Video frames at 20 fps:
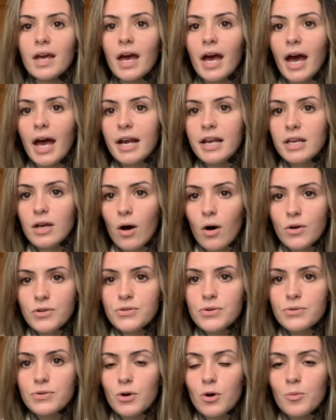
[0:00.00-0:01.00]
And he
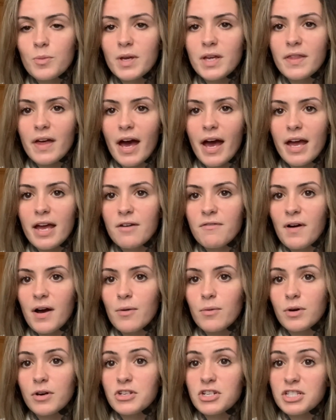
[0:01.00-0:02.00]
also told me that if I
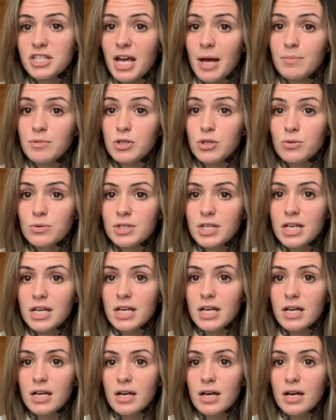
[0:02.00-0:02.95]
would have just kept using,